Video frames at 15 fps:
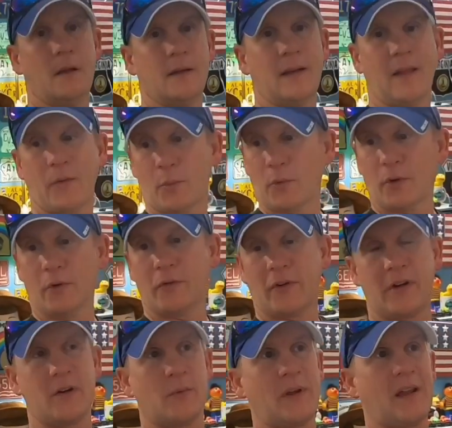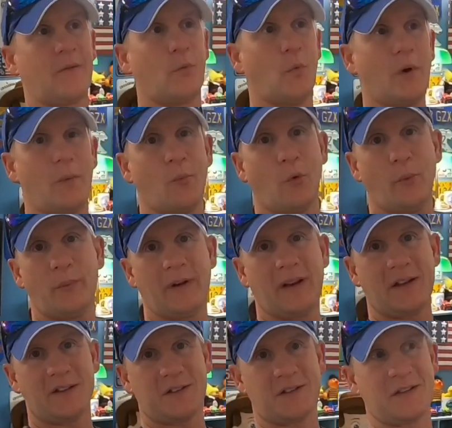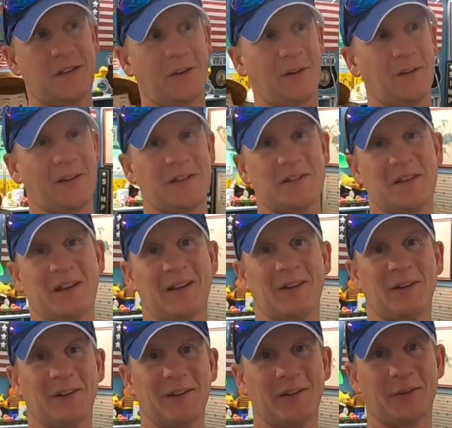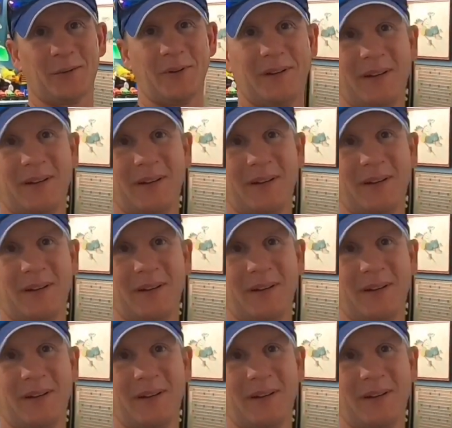Now that we're over here, we have one more Bonanza sale. I'll let you take a look at this one.